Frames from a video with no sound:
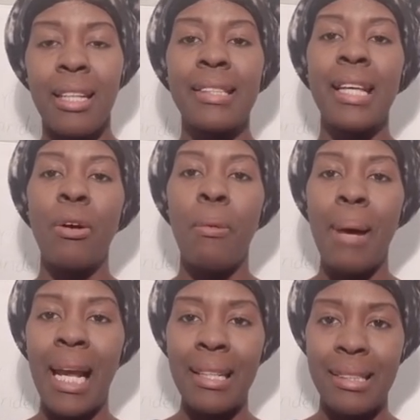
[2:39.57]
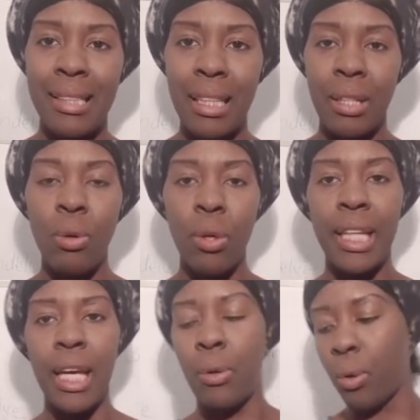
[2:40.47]
C'est une maladie,
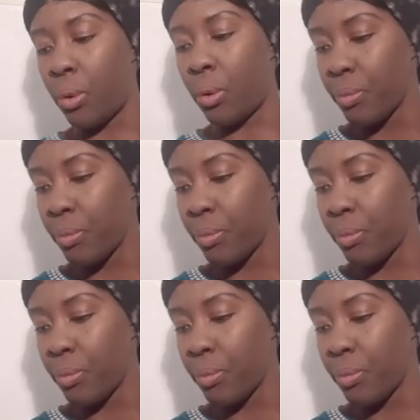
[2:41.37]
côté que,